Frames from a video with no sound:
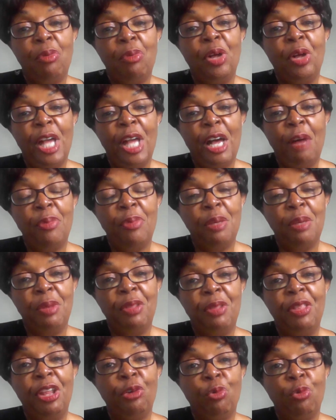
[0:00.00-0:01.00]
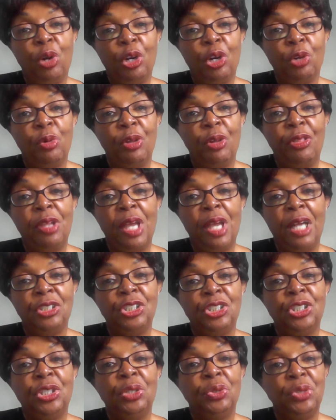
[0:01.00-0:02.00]
will help them in their work with young
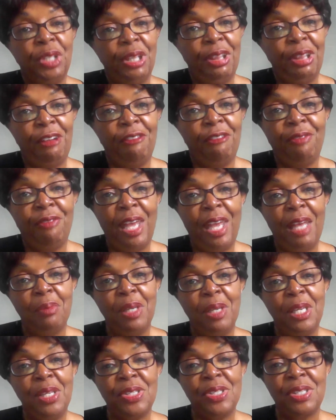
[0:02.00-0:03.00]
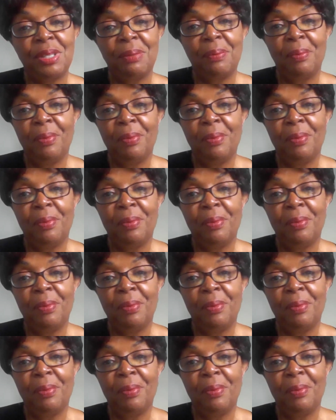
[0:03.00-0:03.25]
children and their families.